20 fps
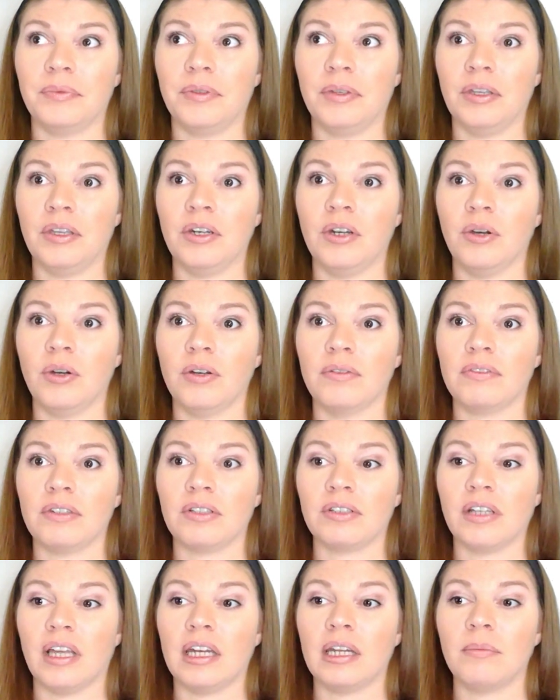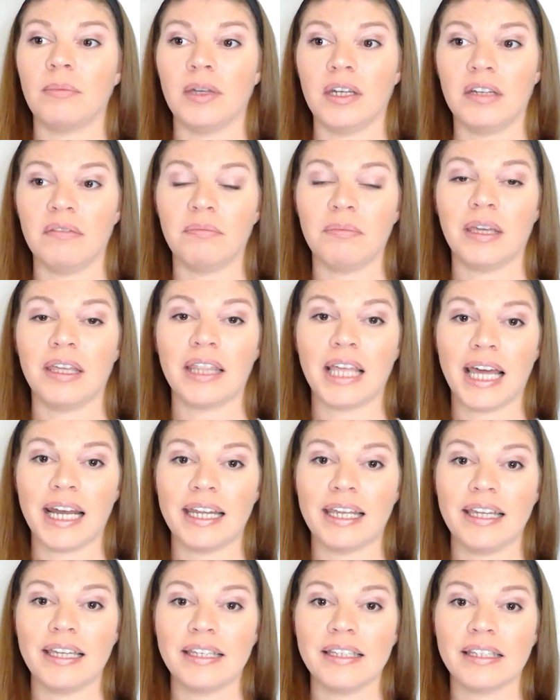If there's any bit of me that
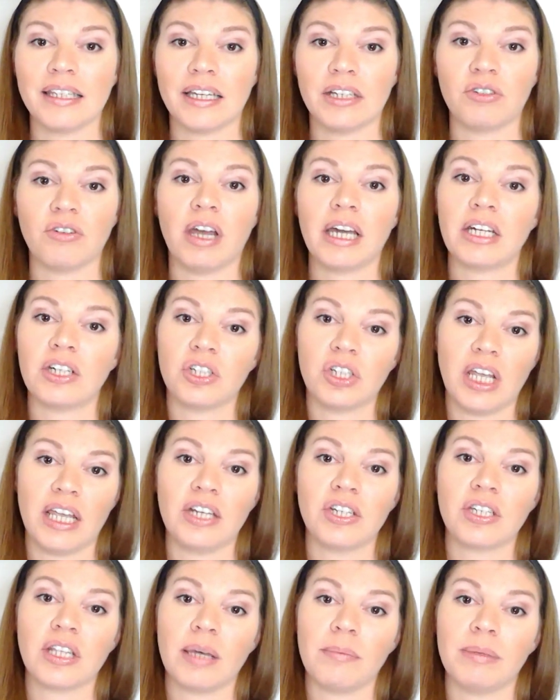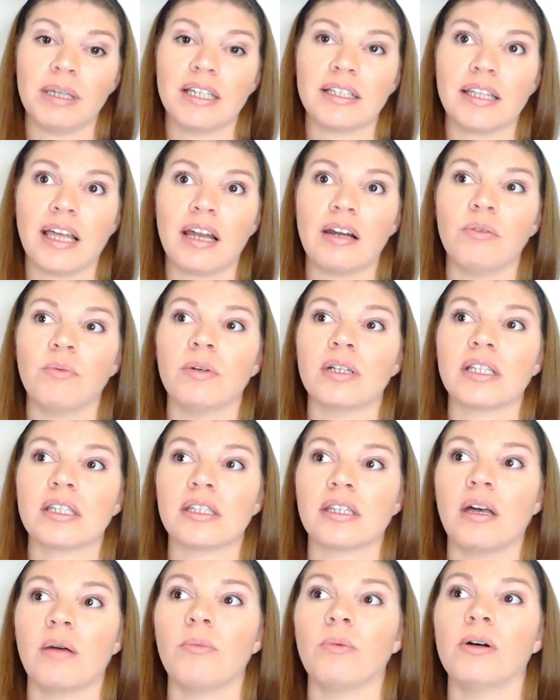is, I try to change that, because I don't want
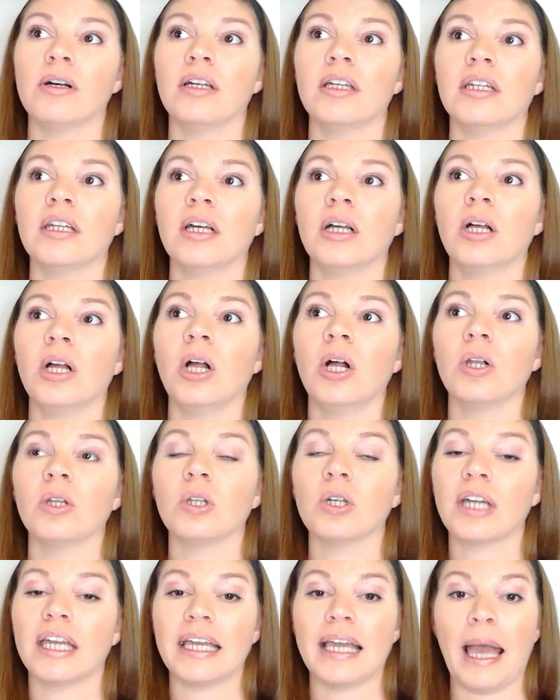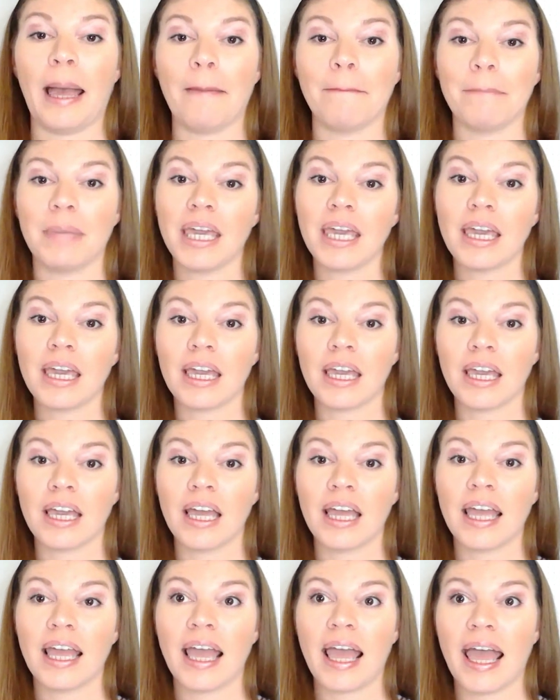someone looking at me
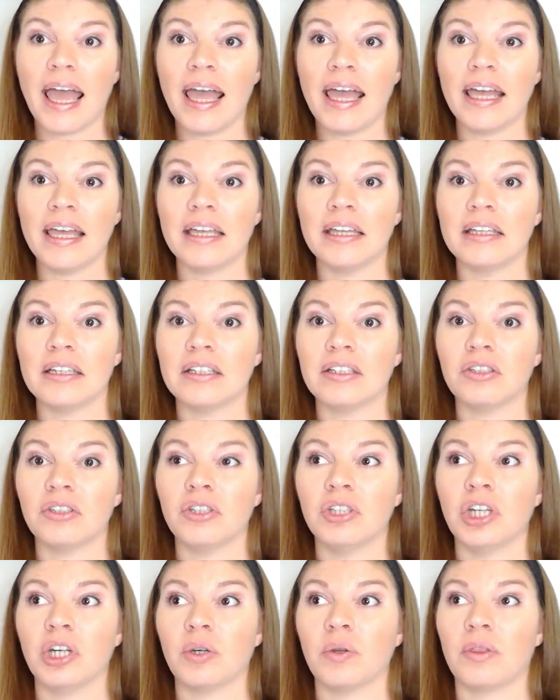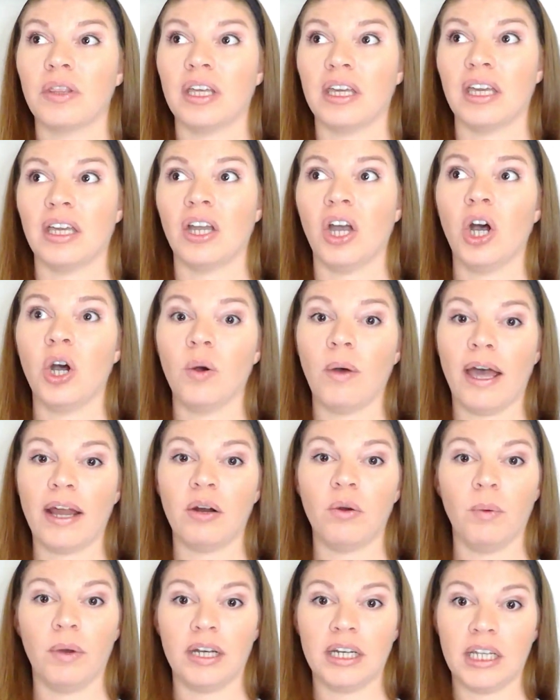and, thinking, oh, I don't
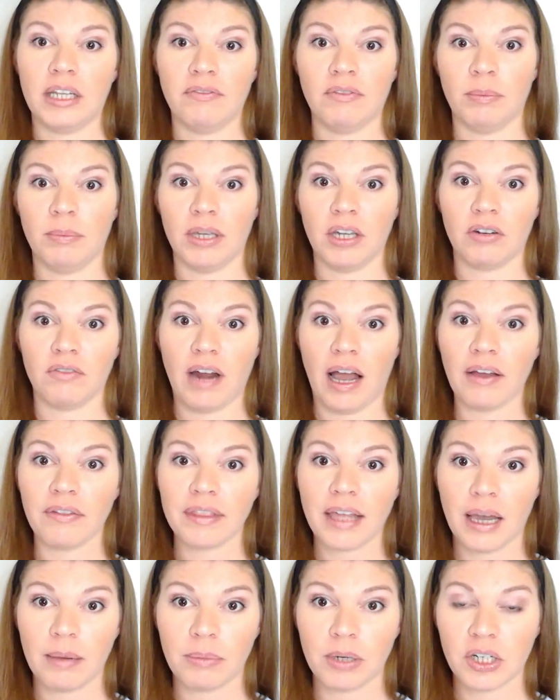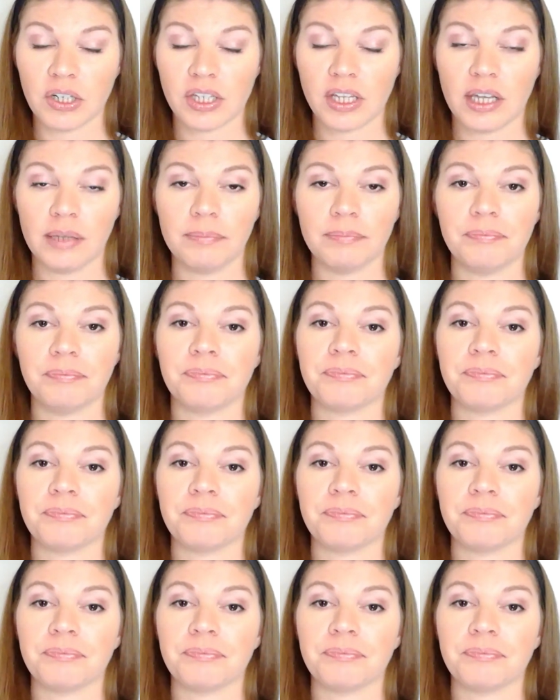want to even be around that person.